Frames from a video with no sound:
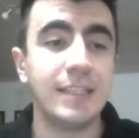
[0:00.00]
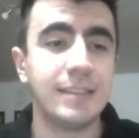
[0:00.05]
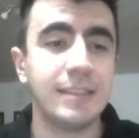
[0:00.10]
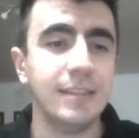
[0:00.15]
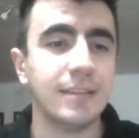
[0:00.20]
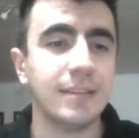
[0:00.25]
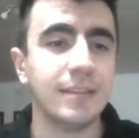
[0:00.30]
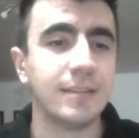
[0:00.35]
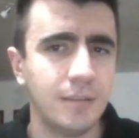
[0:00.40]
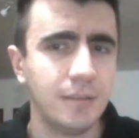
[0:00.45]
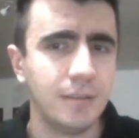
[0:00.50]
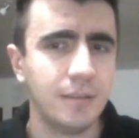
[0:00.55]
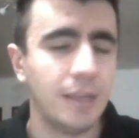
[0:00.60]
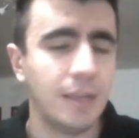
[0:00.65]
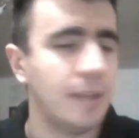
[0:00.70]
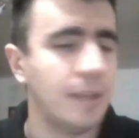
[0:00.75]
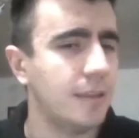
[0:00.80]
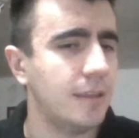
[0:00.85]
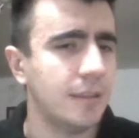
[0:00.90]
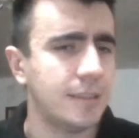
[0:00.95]
it.
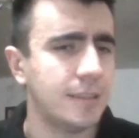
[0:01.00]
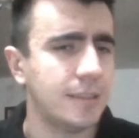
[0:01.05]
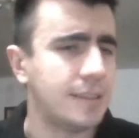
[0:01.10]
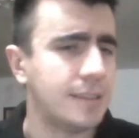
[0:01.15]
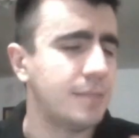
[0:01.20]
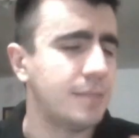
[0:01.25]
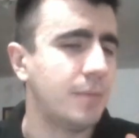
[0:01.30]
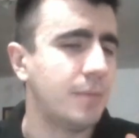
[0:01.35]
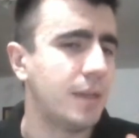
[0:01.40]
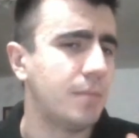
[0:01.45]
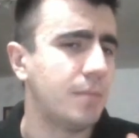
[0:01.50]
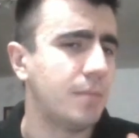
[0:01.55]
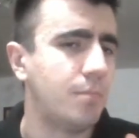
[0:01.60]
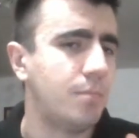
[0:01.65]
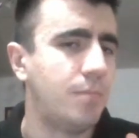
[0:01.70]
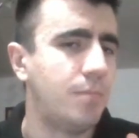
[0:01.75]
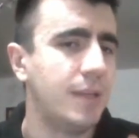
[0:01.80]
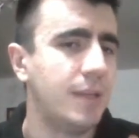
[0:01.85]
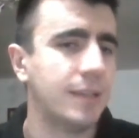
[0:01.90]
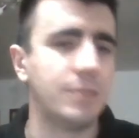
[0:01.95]
I think this is my
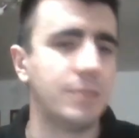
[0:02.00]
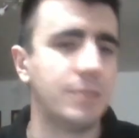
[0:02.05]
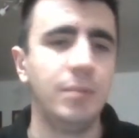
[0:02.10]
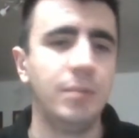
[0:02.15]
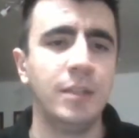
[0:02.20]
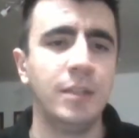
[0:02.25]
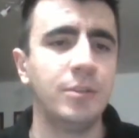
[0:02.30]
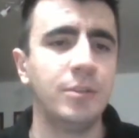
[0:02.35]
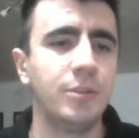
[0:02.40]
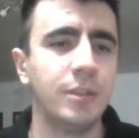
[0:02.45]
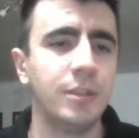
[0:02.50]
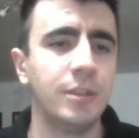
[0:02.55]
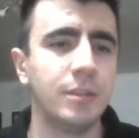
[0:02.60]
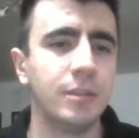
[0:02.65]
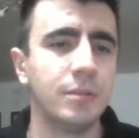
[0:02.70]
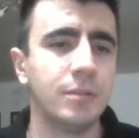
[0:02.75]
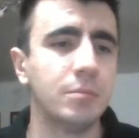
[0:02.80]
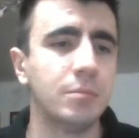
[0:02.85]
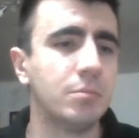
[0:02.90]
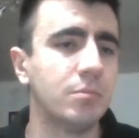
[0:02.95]
biggest blunder
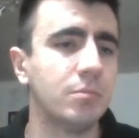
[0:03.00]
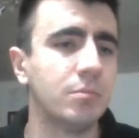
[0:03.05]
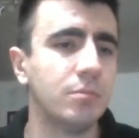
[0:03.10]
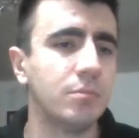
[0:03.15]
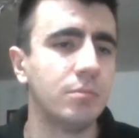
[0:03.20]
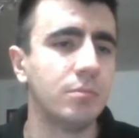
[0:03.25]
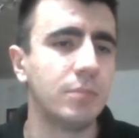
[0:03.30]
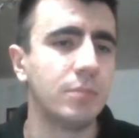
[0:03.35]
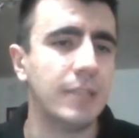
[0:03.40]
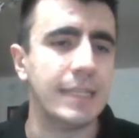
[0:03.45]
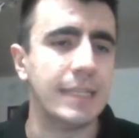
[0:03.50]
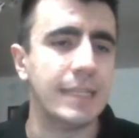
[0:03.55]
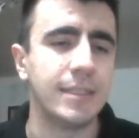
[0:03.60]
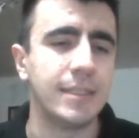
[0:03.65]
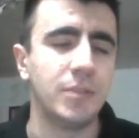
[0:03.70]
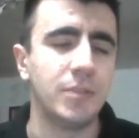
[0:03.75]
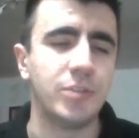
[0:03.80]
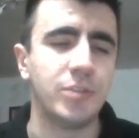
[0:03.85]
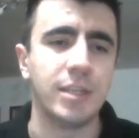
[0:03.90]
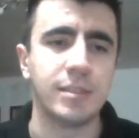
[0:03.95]
in
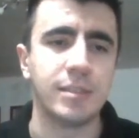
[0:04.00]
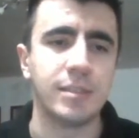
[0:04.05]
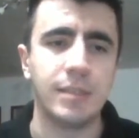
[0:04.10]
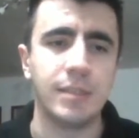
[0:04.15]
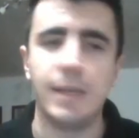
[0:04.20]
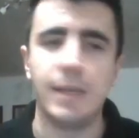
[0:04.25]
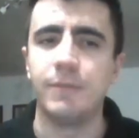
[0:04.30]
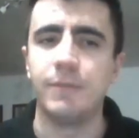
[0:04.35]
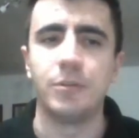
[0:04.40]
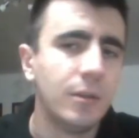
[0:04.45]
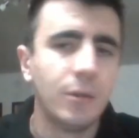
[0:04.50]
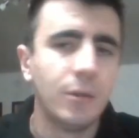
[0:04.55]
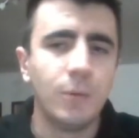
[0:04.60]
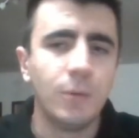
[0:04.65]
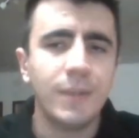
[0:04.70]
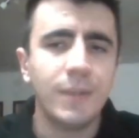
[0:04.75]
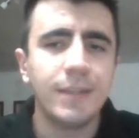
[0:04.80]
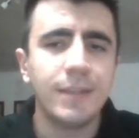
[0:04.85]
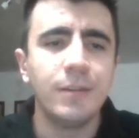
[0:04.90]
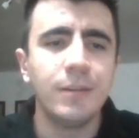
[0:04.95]
classical chess ever.
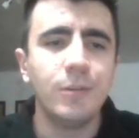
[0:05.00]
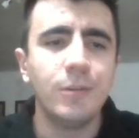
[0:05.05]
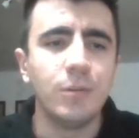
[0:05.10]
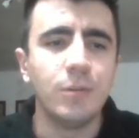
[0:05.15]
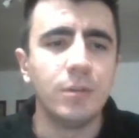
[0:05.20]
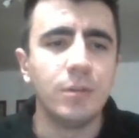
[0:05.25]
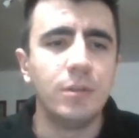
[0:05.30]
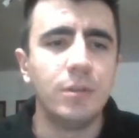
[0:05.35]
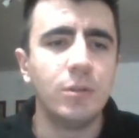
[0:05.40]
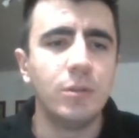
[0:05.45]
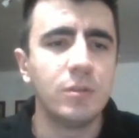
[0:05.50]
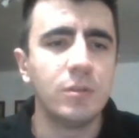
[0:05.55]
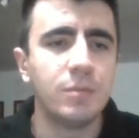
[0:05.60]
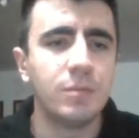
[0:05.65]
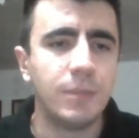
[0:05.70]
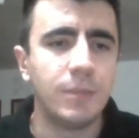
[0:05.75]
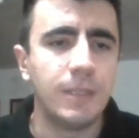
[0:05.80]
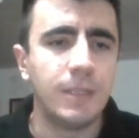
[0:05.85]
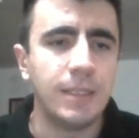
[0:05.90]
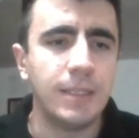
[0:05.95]
What can you do? Those
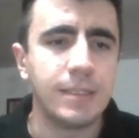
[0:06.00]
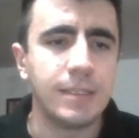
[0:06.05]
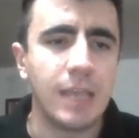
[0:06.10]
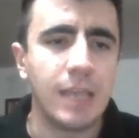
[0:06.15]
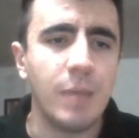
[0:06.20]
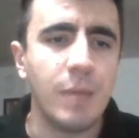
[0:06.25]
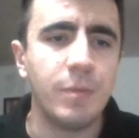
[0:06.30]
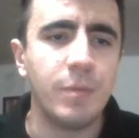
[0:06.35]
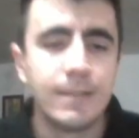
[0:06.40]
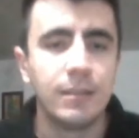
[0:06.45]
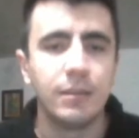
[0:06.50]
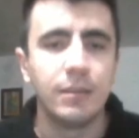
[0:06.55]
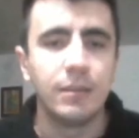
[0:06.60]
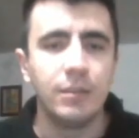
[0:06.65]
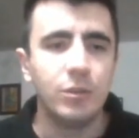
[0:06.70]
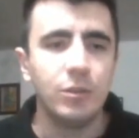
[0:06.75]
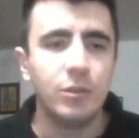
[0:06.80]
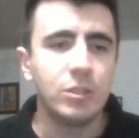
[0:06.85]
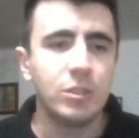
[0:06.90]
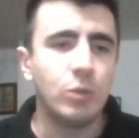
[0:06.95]
things happen.
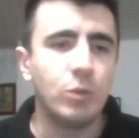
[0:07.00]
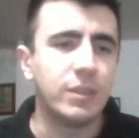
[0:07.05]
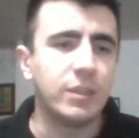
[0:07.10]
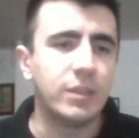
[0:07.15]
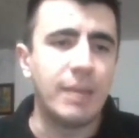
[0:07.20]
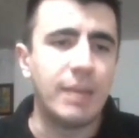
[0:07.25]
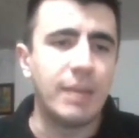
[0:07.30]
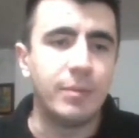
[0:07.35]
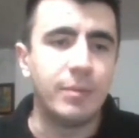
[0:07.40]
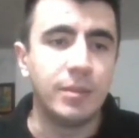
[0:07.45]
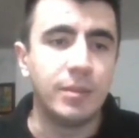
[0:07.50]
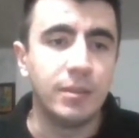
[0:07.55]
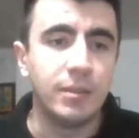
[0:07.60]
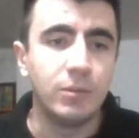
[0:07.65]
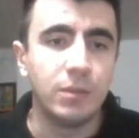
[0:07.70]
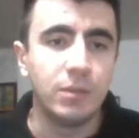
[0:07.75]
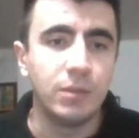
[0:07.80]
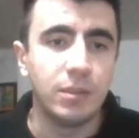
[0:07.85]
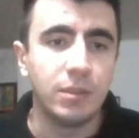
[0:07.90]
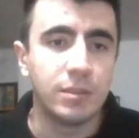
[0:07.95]
You saw what happened
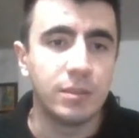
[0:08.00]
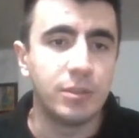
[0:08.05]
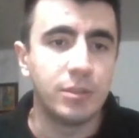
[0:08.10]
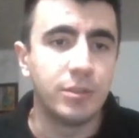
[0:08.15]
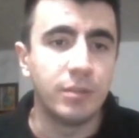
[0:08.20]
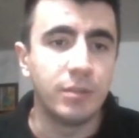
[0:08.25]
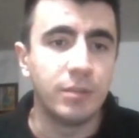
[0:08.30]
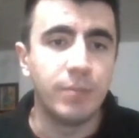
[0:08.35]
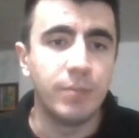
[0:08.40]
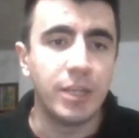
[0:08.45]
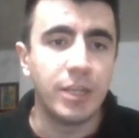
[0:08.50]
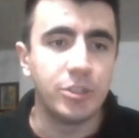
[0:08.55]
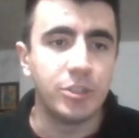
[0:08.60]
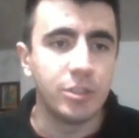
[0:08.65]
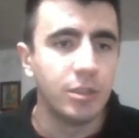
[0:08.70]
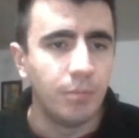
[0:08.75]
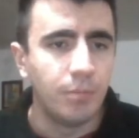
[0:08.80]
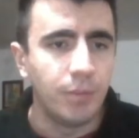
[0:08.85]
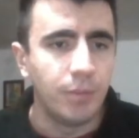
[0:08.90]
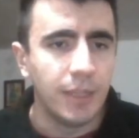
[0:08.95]
in a certain
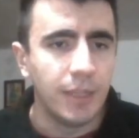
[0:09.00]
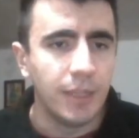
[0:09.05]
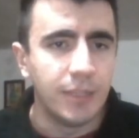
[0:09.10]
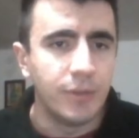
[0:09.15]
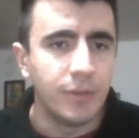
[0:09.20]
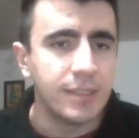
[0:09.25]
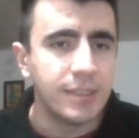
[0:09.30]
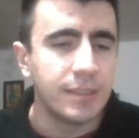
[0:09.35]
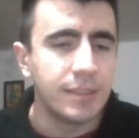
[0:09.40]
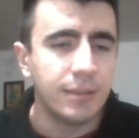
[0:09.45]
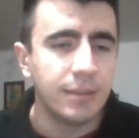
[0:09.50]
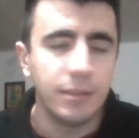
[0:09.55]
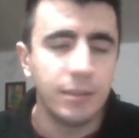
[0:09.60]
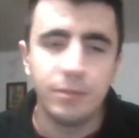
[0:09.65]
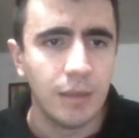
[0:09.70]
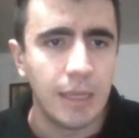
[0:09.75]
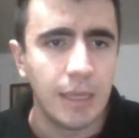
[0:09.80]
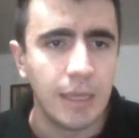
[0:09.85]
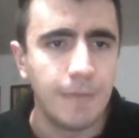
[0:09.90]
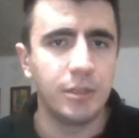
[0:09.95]
match played
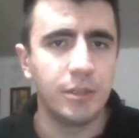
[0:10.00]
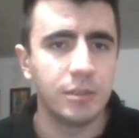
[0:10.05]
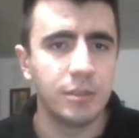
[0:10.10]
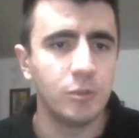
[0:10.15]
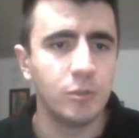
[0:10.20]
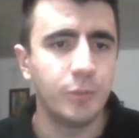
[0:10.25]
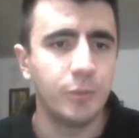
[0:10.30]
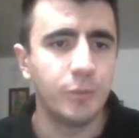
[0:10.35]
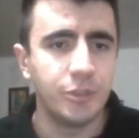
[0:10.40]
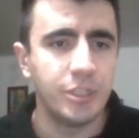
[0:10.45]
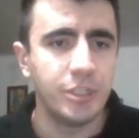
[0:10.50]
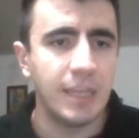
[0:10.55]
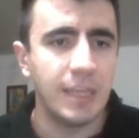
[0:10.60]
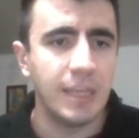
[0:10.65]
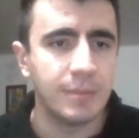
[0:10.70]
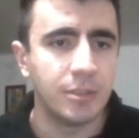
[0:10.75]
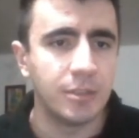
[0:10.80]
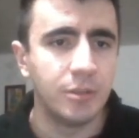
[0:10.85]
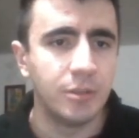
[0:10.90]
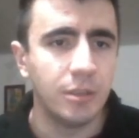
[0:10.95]
recently. If super
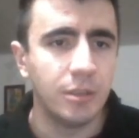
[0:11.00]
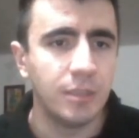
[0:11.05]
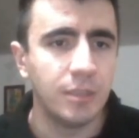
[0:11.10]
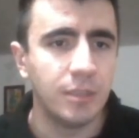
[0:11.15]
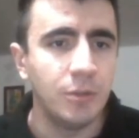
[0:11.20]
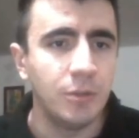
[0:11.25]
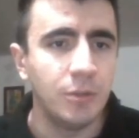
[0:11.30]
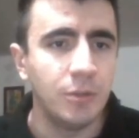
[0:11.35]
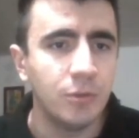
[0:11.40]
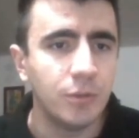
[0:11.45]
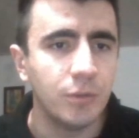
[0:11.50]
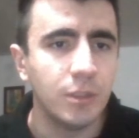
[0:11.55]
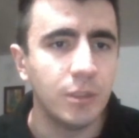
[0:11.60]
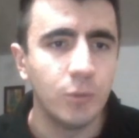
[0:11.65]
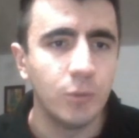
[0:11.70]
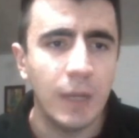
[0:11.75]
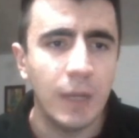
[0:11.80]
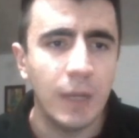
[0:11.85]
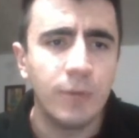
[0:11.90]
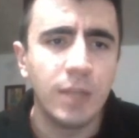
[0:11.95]
GMs are not immune to it,
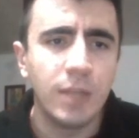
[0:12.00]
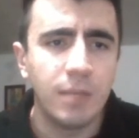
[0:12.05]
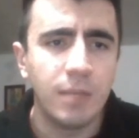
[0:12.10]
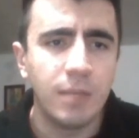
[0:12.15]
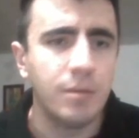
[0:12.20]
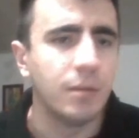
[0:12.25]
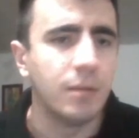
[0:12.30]
why would I be?